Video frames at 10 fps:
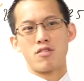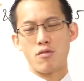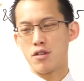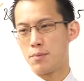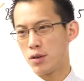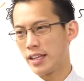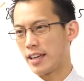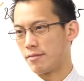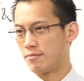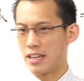throw the ball
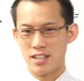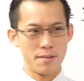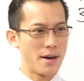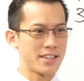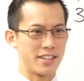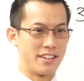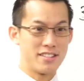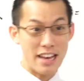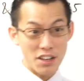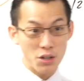in, into the basket. And
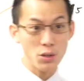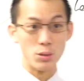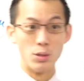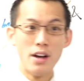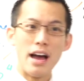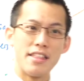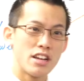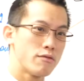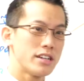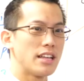you're like, cool. And
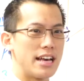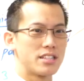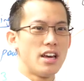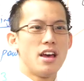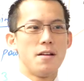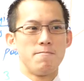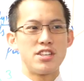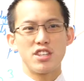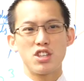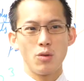then you realize
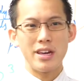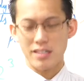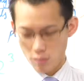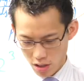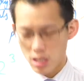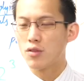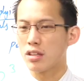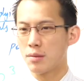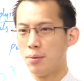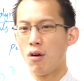this is too easy. Once you've
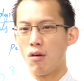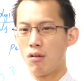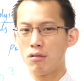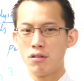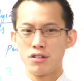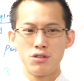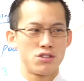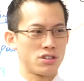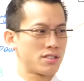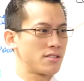got the ball, you
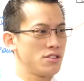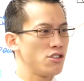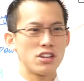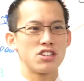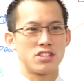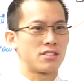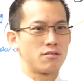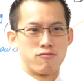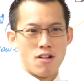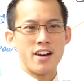just, you can
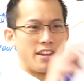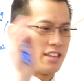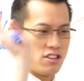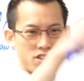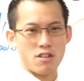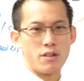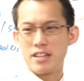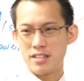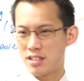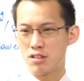just run and then you just throw it in.
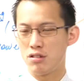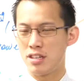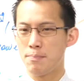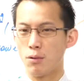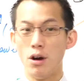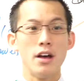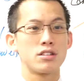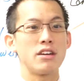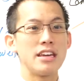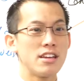It's, it's too simple.
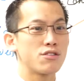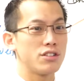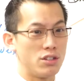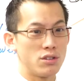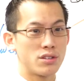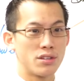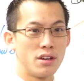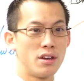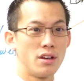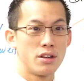So he introduced
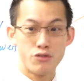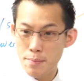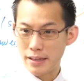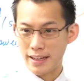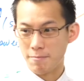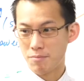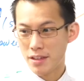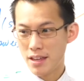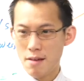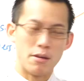dribbling
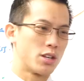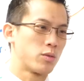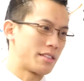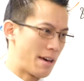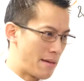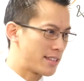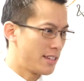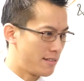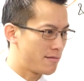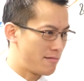because what that makes
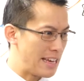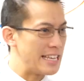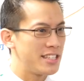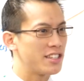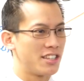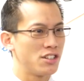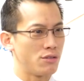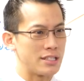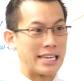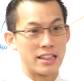it easier to
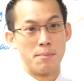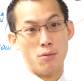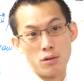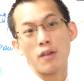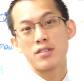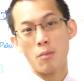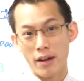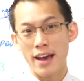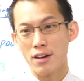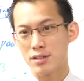do is get the ball off
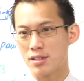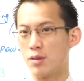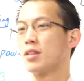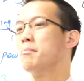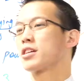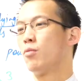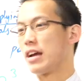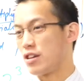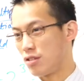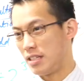someone else, so it's a much more
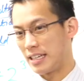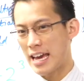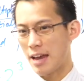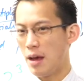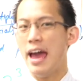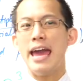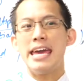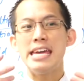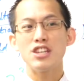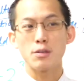interesting game.
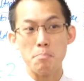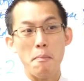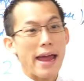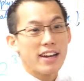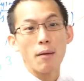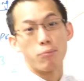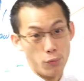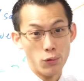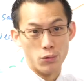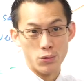He just made up
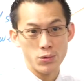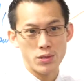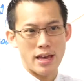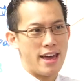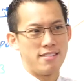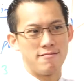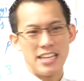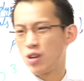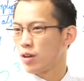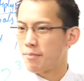rules and
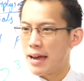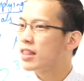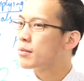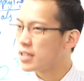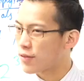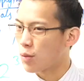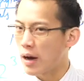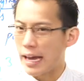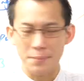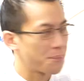he could have made them a different
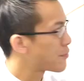way.